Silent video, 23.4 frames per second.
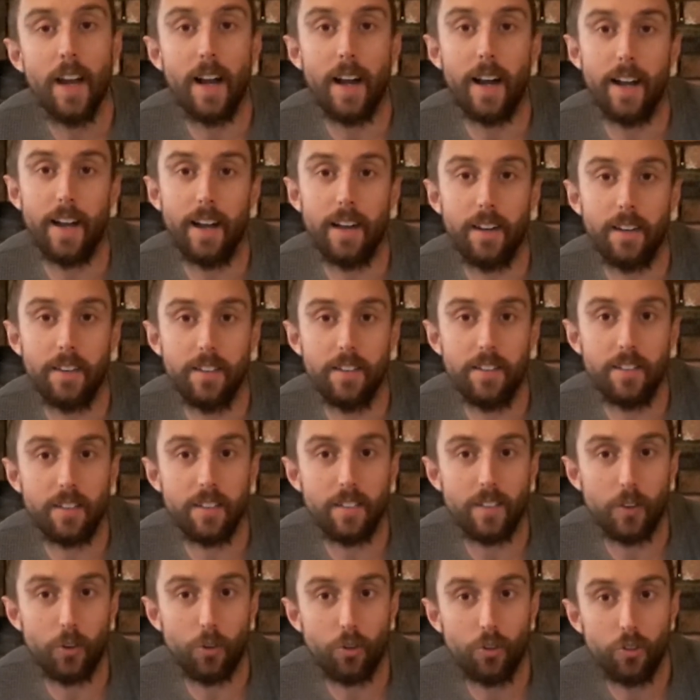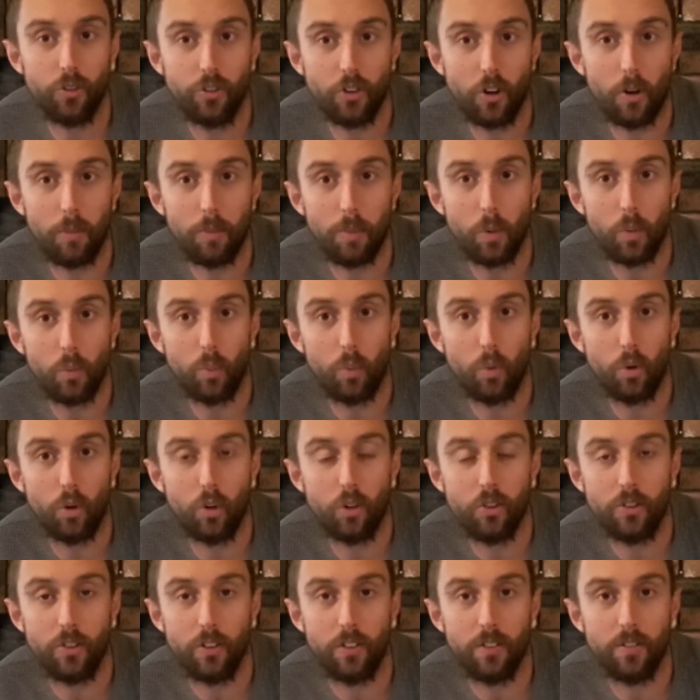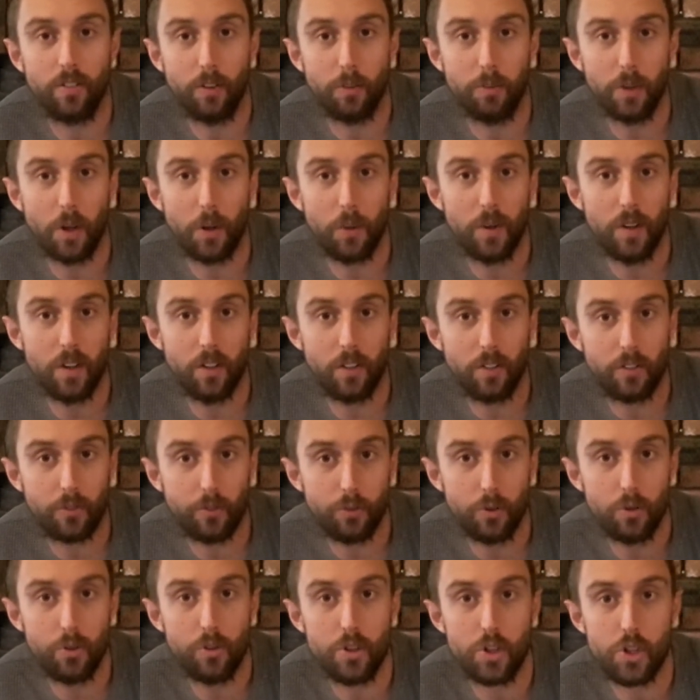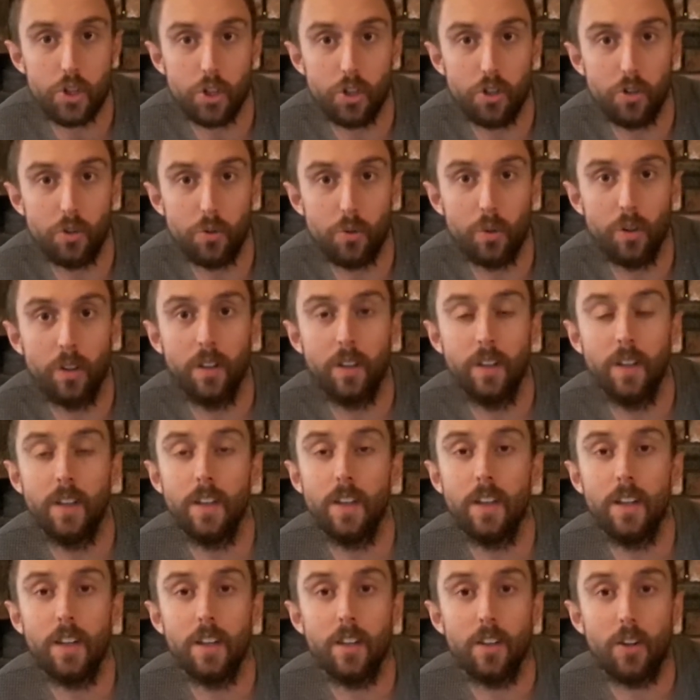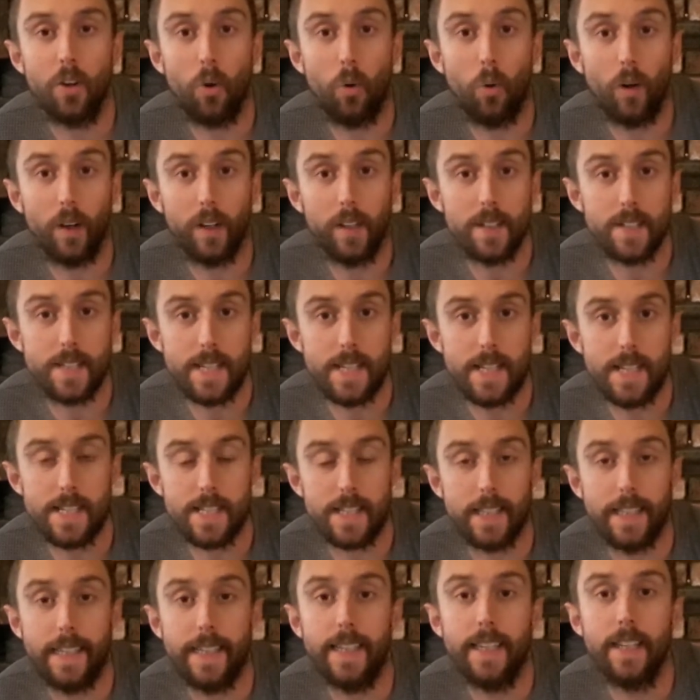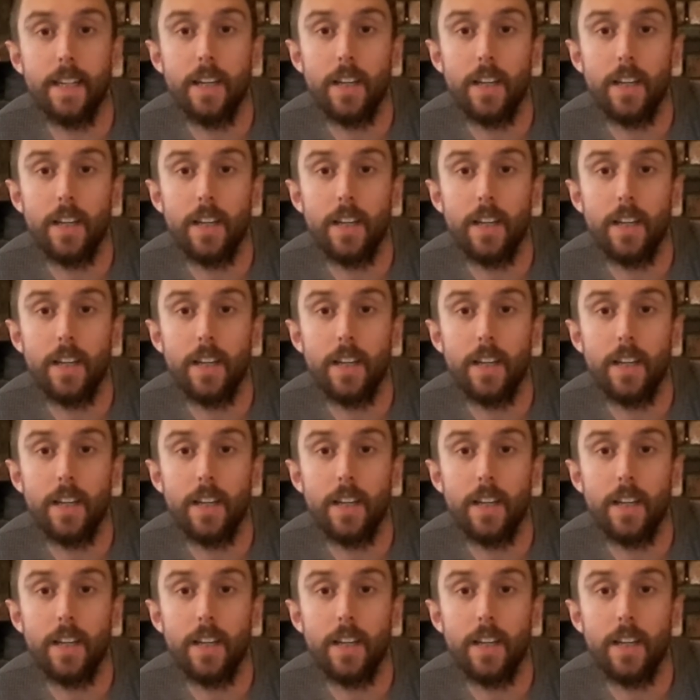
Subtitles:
and that'll stop water from going through the shoe quite as easily.